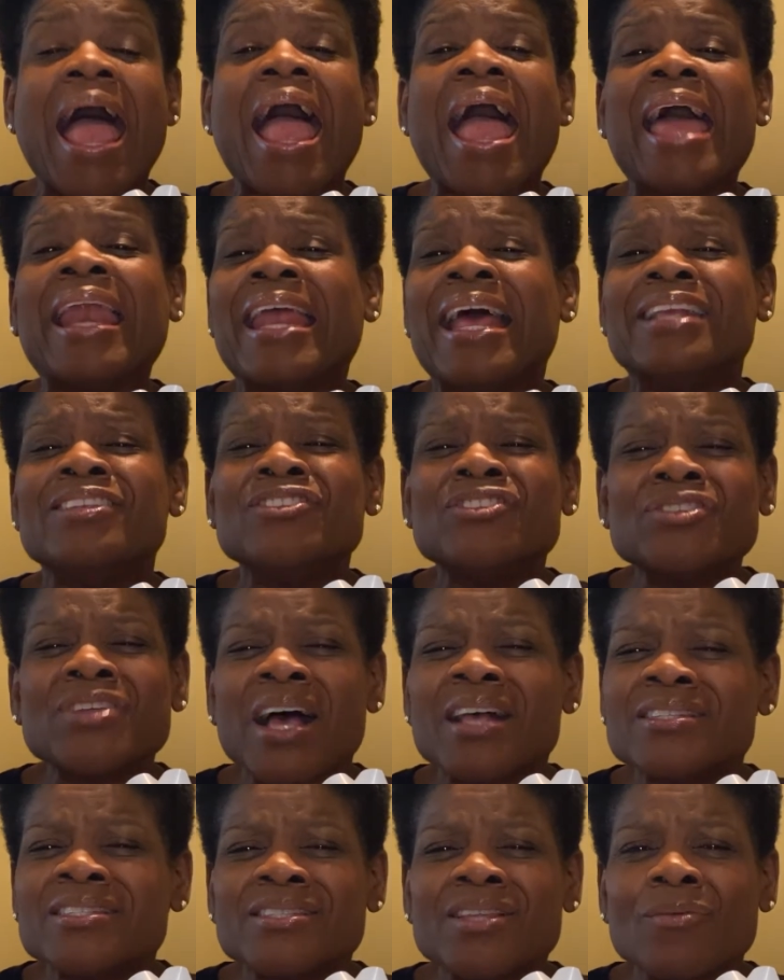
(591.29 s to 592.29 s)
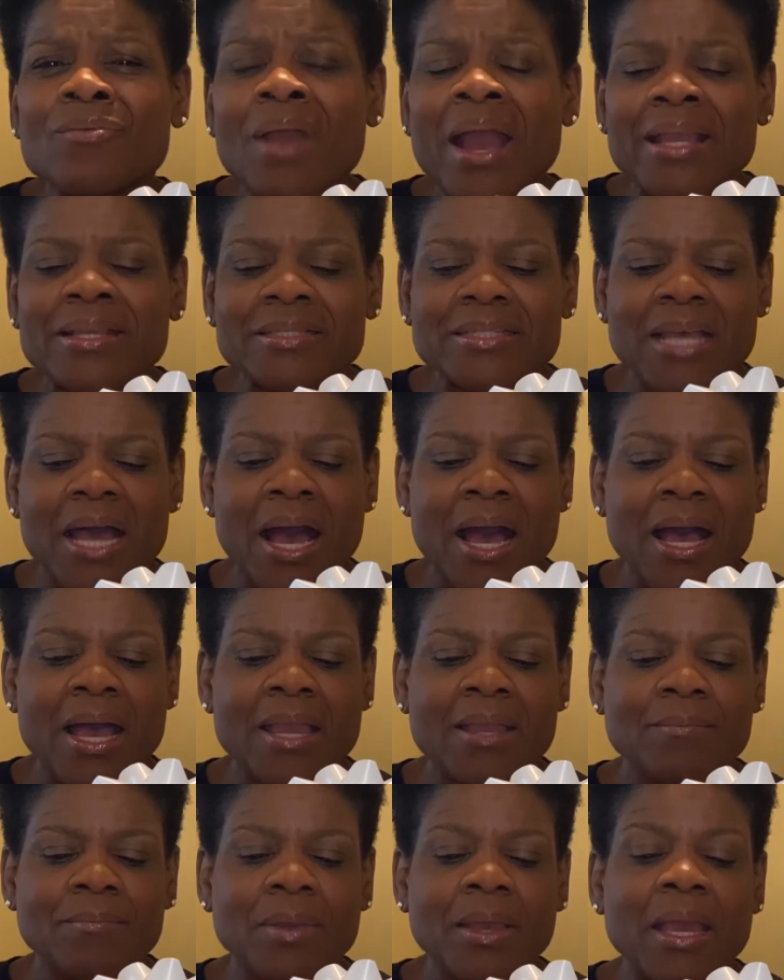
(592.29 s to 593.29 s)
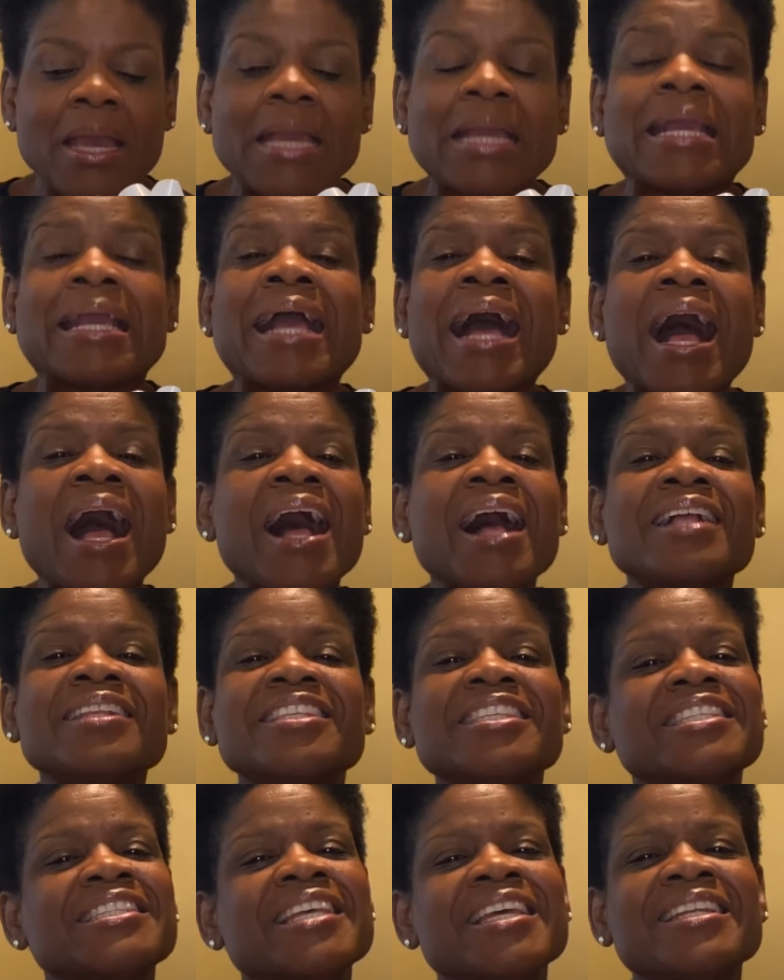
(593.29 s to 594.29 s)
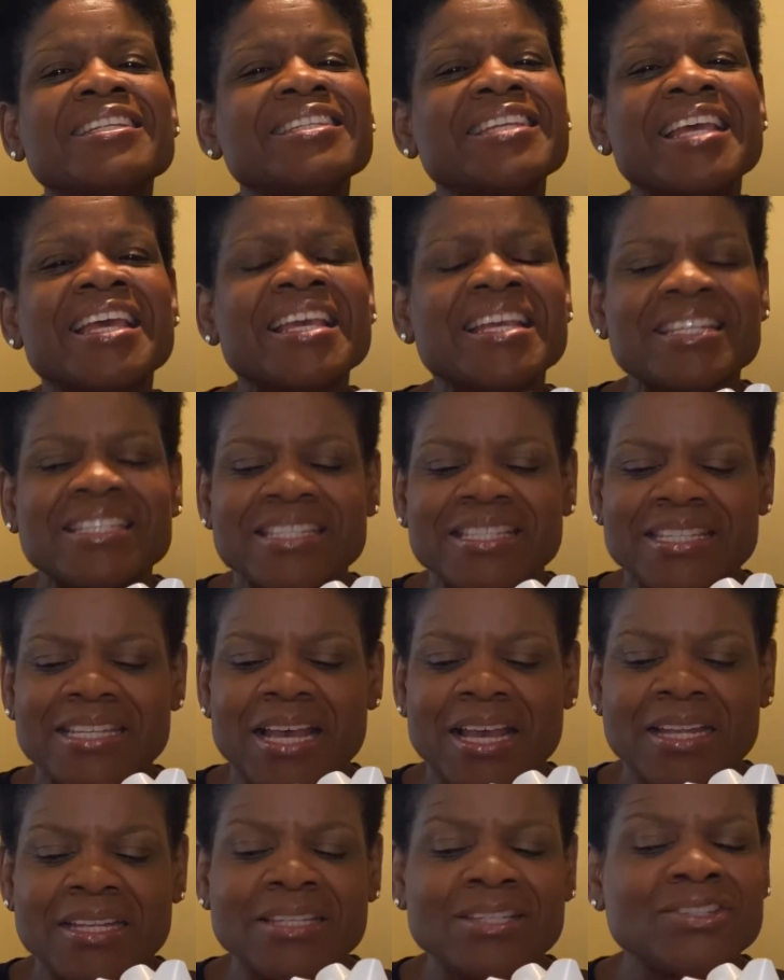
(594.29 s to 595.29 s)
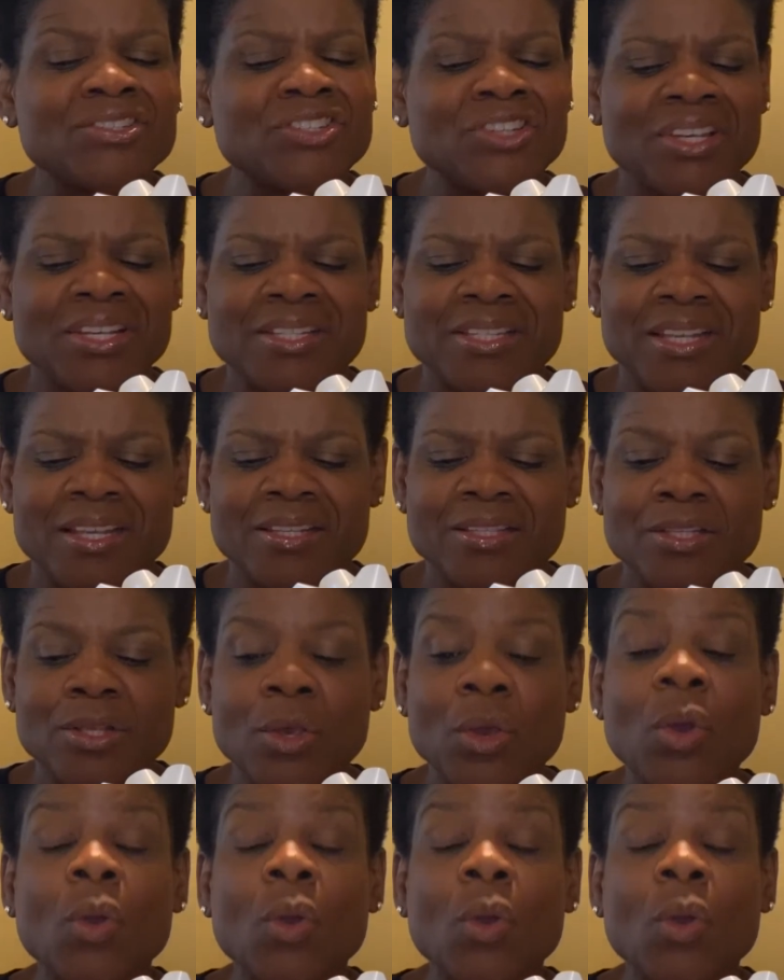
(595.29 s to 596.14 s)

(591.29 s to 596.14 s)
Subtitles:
And at just the right time, God sent his son, Jesus.